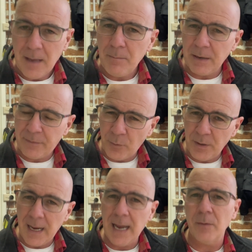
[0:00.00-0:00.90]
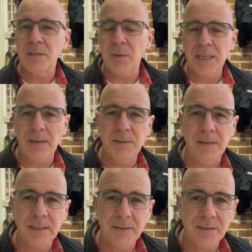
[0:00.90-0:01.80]
But for now, as we come to
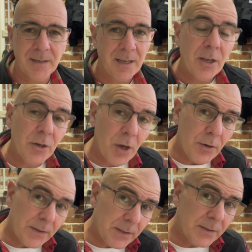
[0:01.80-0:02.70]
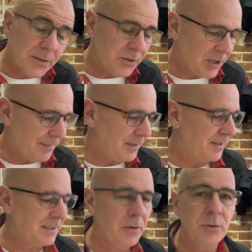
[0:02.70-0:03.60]
this, notice this is a chapter
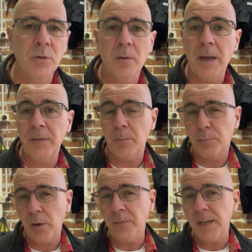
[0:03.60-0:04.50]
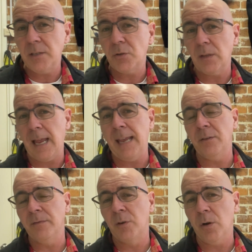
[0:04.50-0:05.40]
that tells you about the providential hand
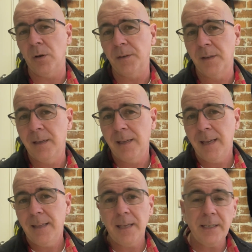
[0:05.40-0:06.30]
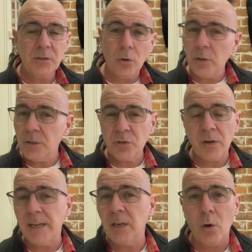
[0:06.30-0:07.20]
of God, that he's
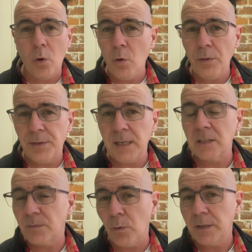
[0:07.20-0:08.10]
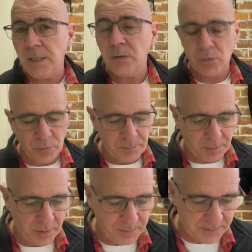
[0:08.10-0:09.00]
orchestrating all things for his good
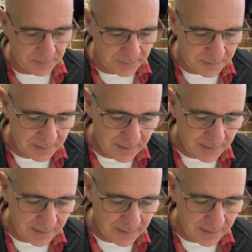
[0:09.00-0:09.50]
purposes,